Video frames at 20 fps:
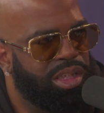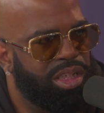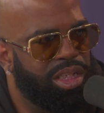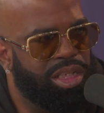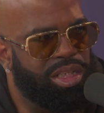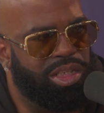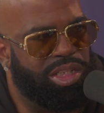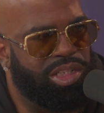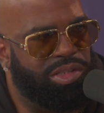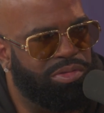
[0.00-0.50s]

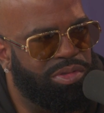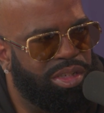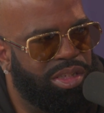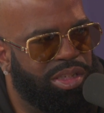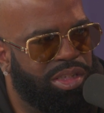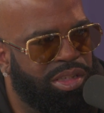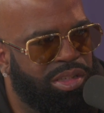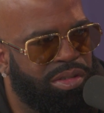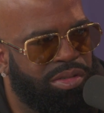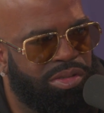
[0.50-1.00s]
in the
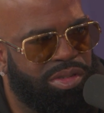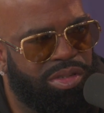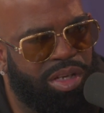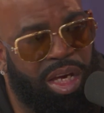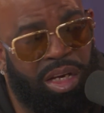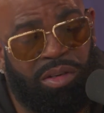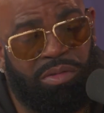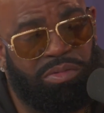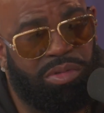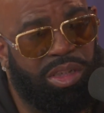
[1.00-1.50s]
streets, you know. So
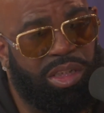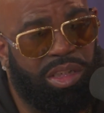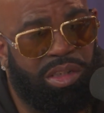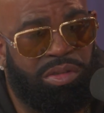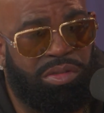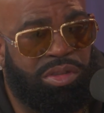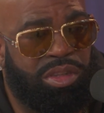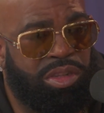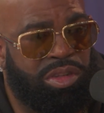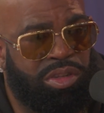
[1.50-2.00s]
I didn't really
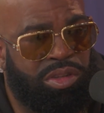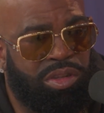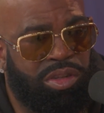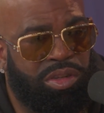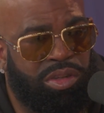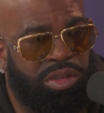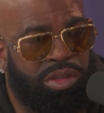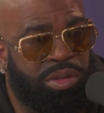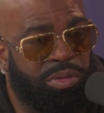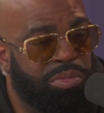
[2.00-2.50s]
go to
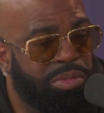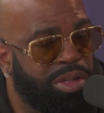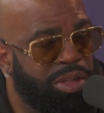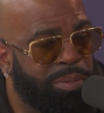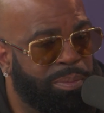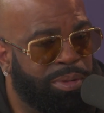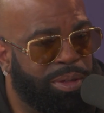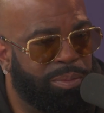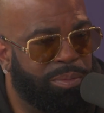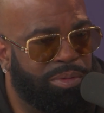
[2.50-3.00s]
too many
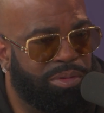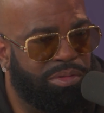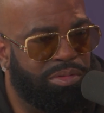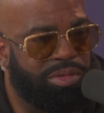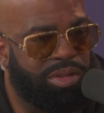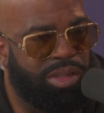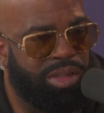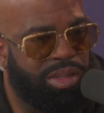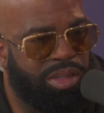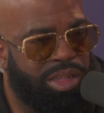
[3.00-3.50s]

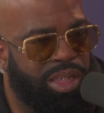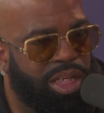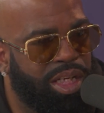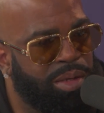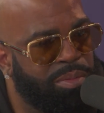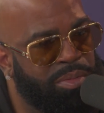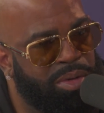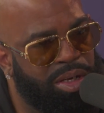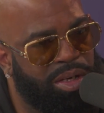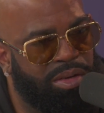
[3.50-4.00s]
people to check
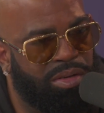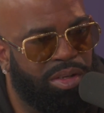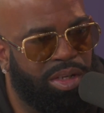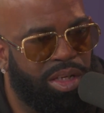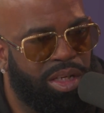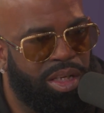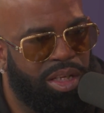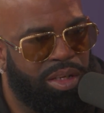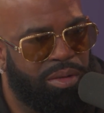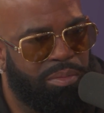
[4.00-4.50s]
him out.
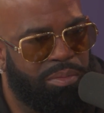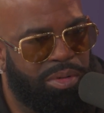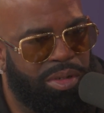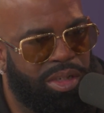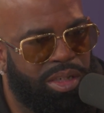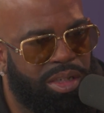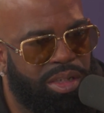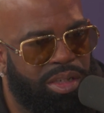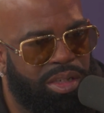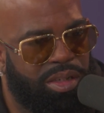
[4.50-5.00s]

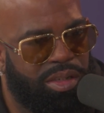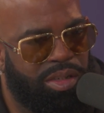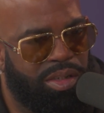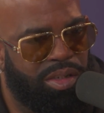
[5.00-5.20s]
But an